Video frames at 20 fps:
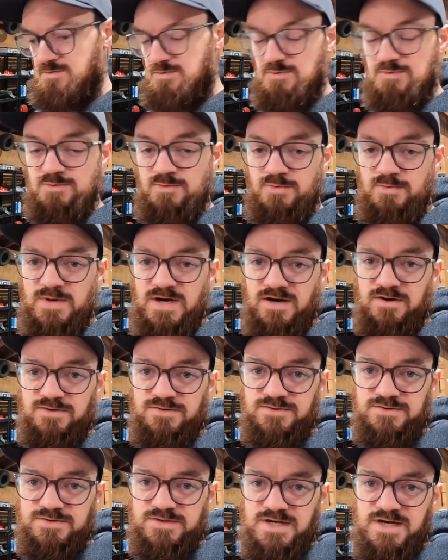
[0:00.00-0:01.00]
we'll be back
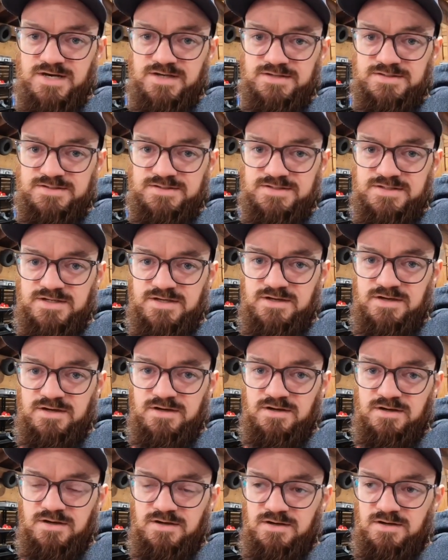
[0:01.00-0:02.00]
with you guys
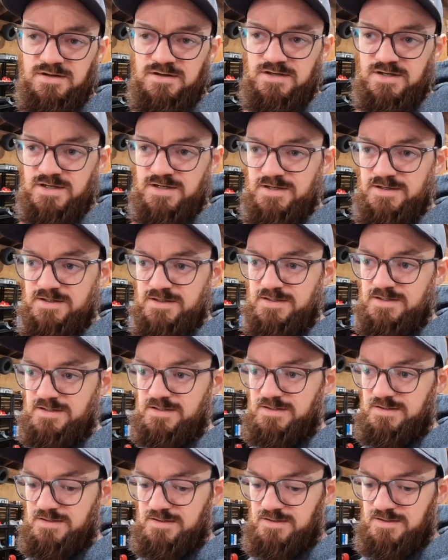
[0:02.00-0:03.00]

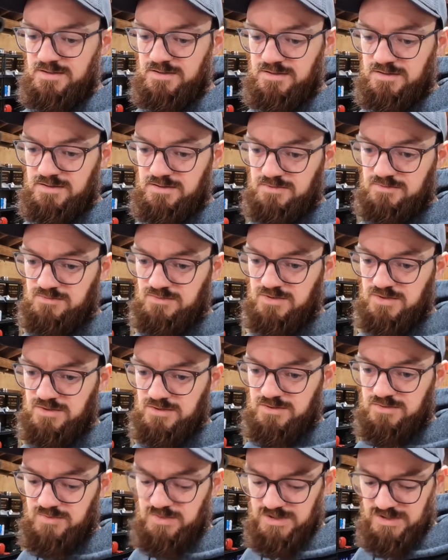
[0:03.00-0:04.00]
a
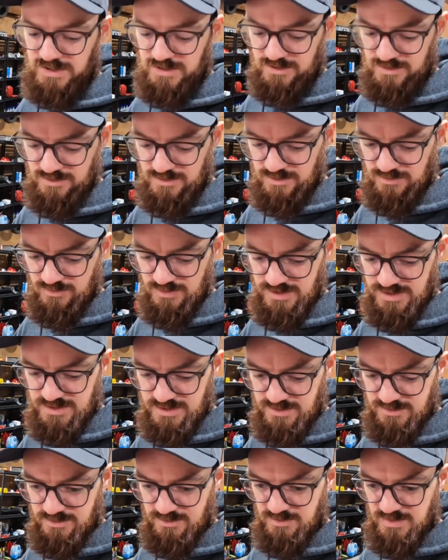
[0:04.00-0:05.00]
little bit later in the
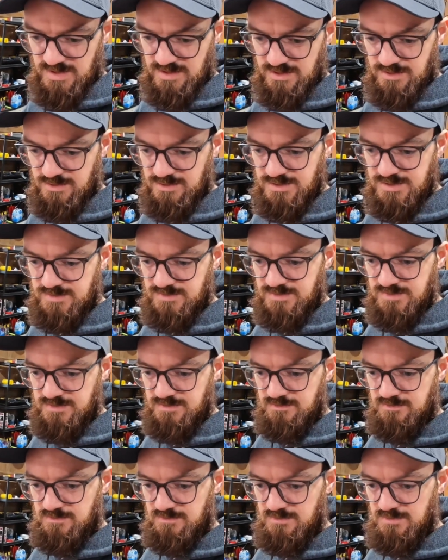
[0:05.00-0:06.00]
week. We might do
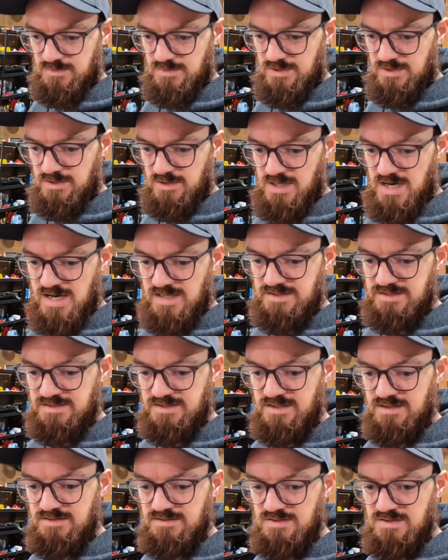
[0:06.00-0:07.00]
some odds and
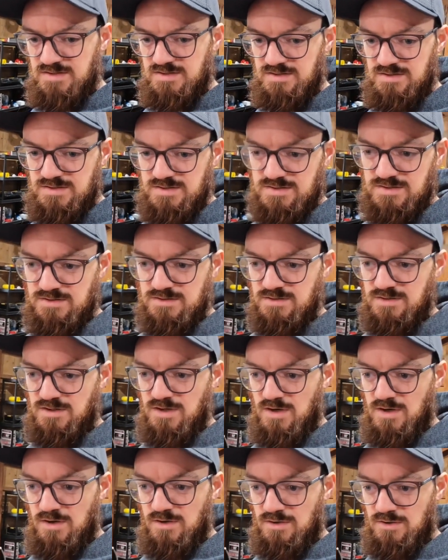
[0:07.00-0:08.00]
ends things to the
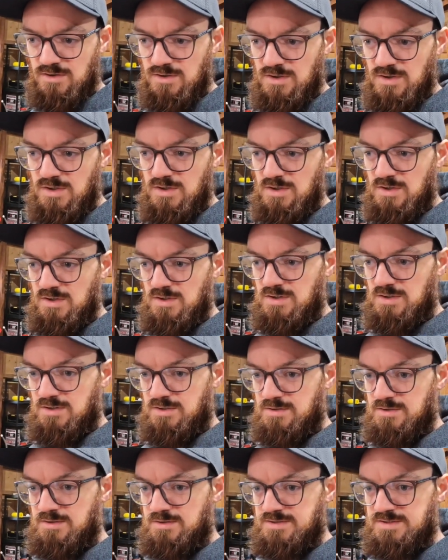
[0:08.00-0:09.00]
car.
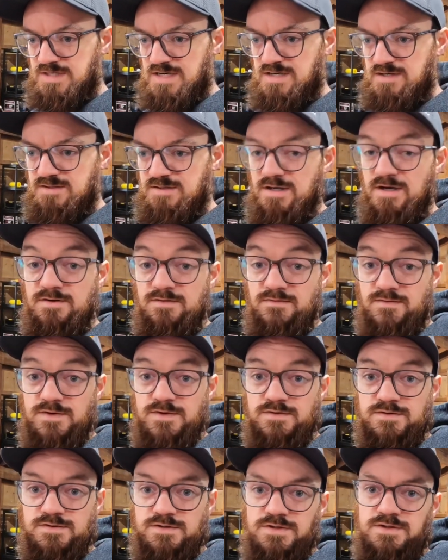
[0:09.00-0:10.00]
There's not a ton
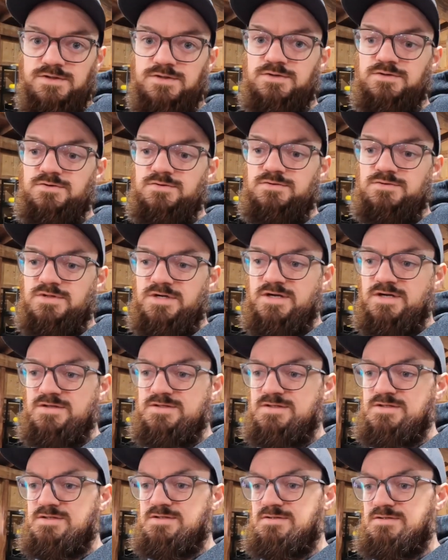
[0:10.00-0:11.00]
to do, like I
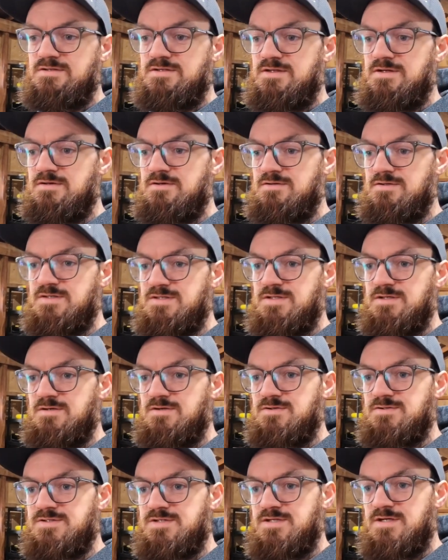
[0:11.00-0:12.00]
said, until this thing
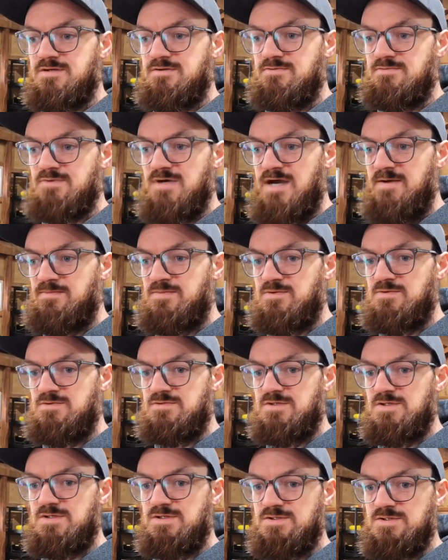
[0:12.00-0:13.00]
goes to get wrapped,
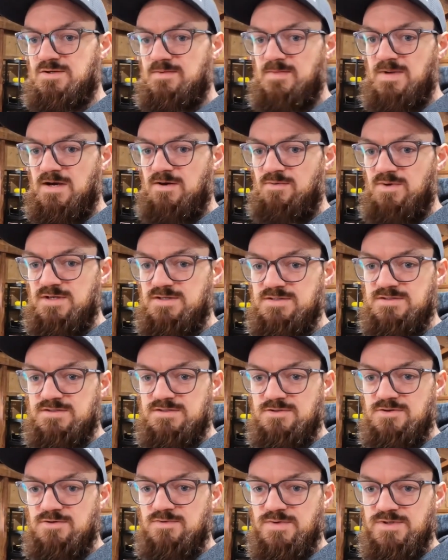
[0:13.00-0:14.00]
just so I'm not wasting
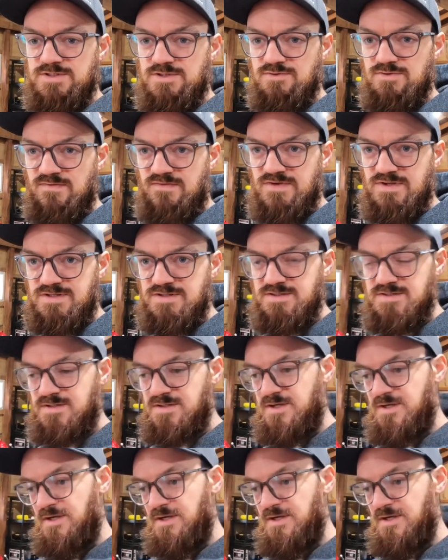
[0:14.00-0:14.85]
a whole bunch of rivets.